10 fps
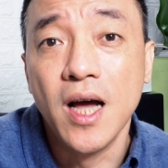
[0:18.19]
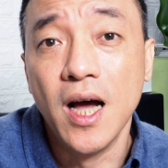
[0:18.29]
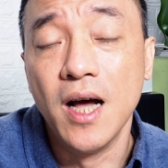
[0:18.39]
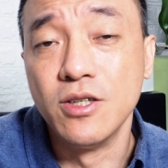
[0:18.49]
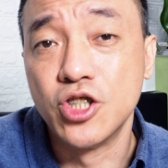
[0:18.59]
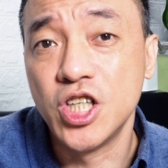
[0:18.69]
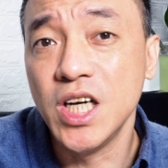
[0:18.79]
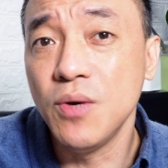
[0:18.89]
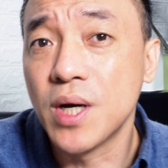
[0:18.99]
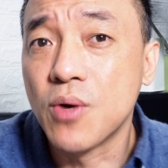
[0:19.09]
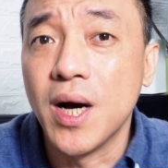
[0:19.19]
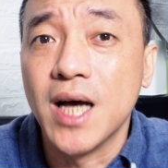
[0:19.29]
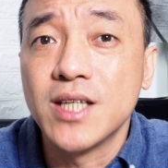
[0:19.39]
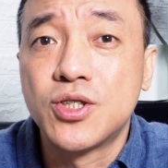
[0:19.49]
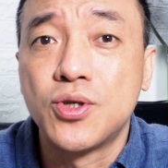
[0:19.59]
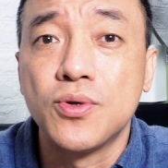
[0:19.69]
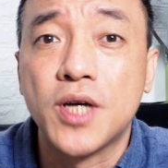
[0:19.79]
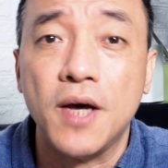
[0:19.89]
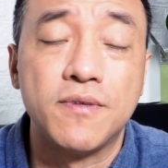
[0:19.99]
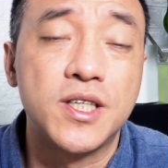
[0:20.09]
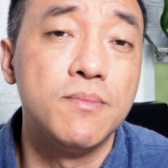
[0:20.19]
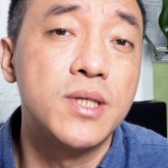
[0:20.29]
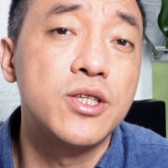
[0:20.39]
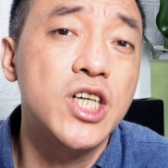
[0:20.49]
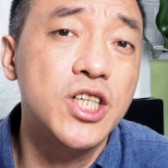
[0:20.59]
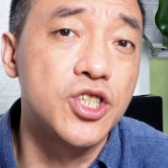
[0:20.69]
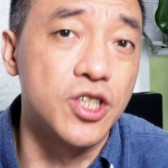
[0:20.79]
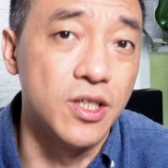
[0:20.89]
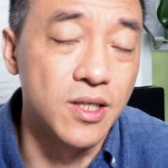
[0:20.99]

and she requests to give some suggestion.